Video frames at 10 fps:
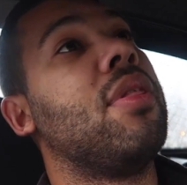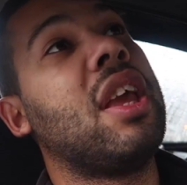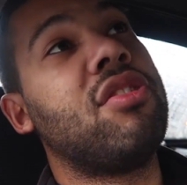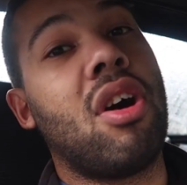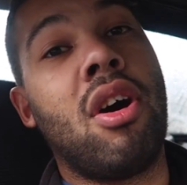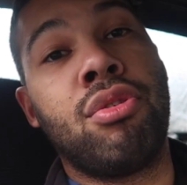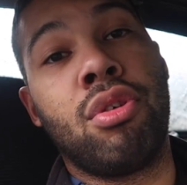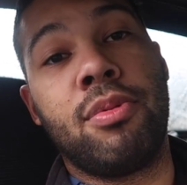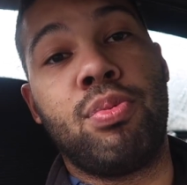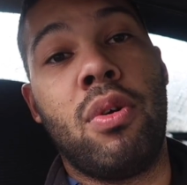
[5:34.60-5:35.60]
These
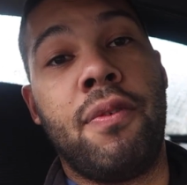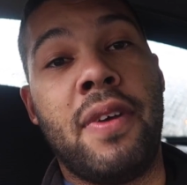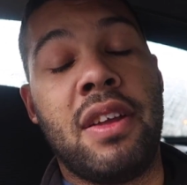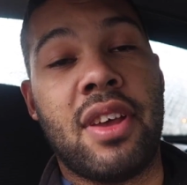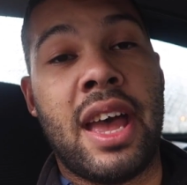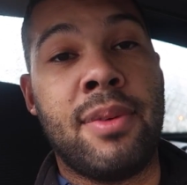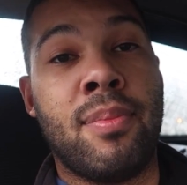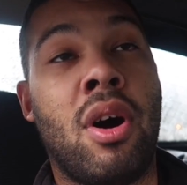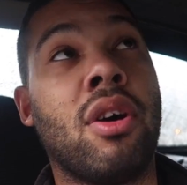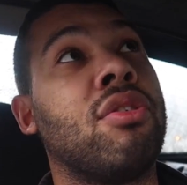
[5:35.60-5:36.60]
hardtops will fit a
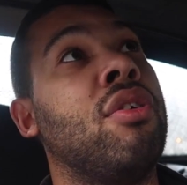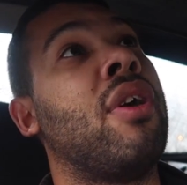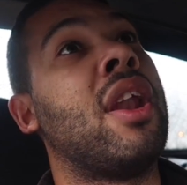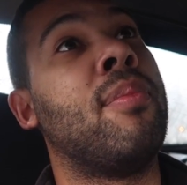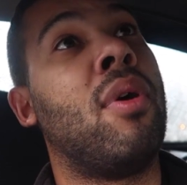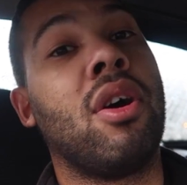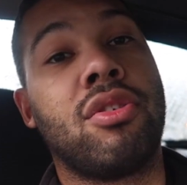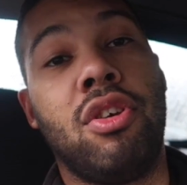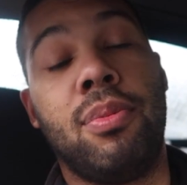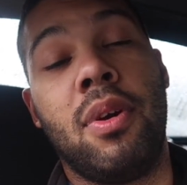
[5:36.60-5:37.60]
Mark II and a Mark
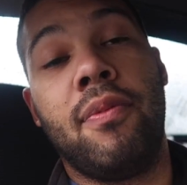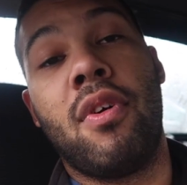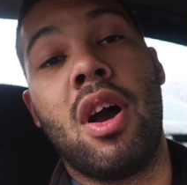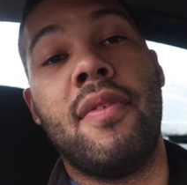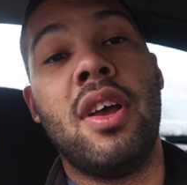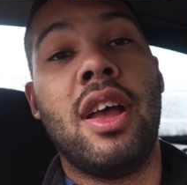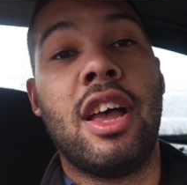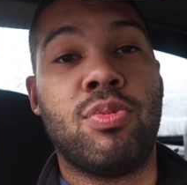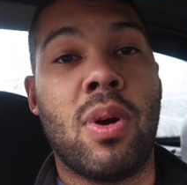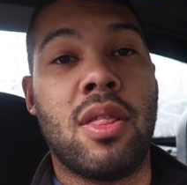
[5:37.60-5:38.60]
2.5
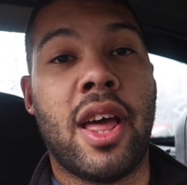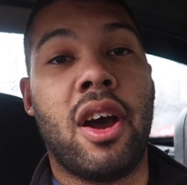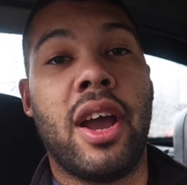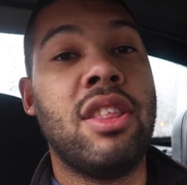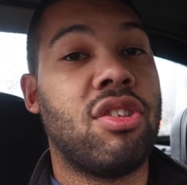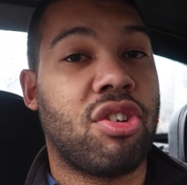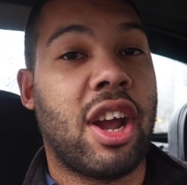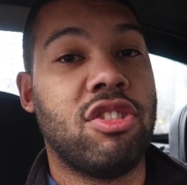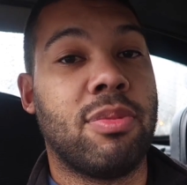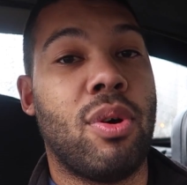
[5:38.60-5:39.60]
as well. They are
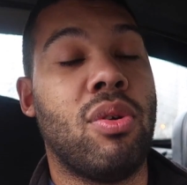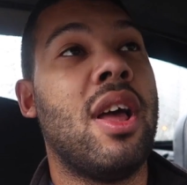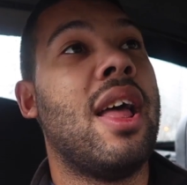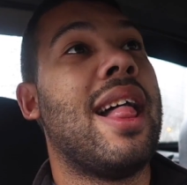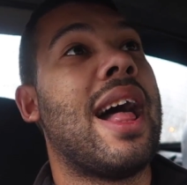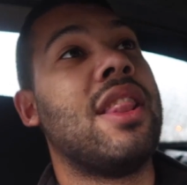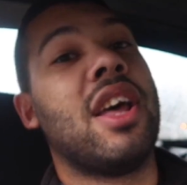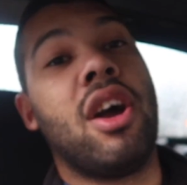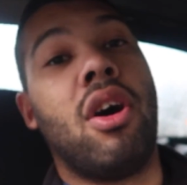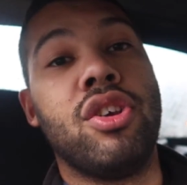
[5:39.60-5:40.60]
interchangeable and
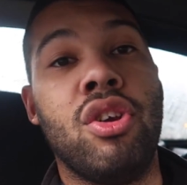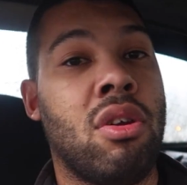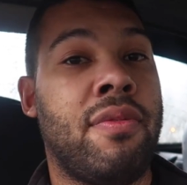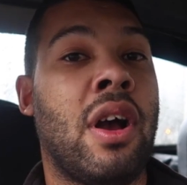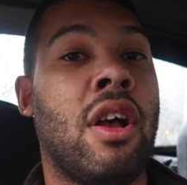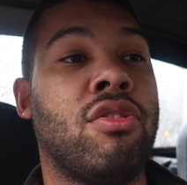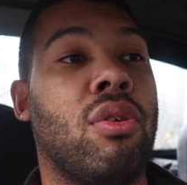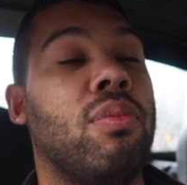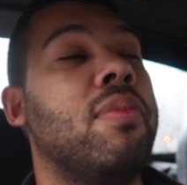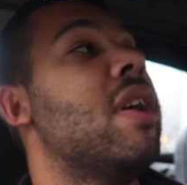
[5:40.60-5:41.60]
they are
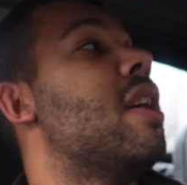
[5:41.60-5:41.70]
universal.